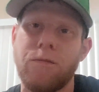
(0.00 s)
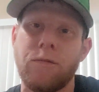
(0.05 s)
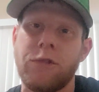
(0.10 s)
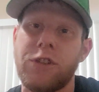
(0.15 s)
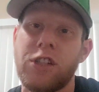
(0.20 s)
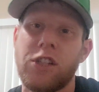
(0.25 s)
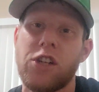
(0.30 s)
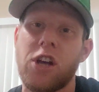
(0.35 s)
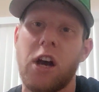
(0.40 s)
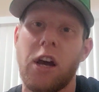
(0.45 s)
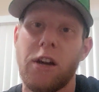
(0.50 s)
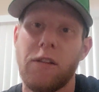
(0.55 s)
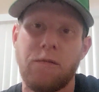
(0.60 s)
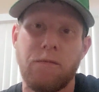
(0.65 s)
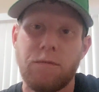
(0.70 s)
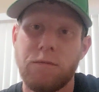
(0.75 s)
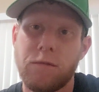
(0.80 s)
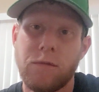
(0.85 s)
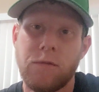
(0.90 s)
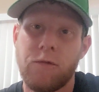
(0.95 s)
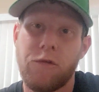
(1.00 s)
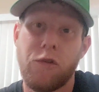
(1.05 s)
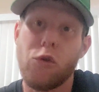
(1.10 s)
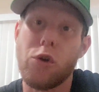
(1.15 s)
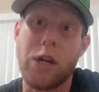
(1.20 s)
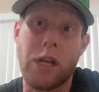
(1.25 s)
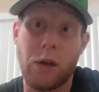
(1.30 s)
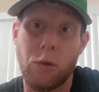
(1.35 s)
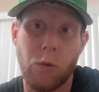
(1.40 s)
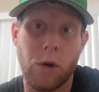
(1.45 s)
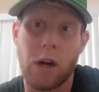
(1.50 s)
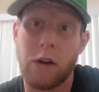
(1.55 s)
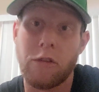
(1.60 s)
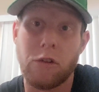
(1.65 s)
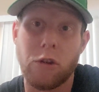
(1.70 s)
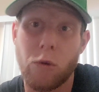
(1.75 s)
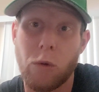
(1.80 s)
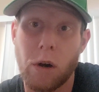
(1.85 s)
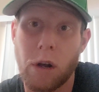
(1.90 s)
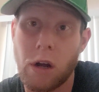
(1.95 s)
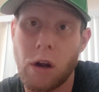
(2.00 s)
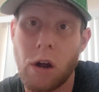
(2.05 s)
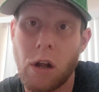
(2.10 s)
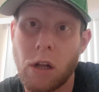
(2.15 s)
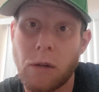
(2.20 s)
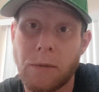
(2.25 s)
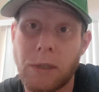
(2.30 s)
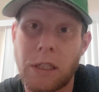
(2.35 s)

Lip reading: Stud, freak, whatever you want to call him.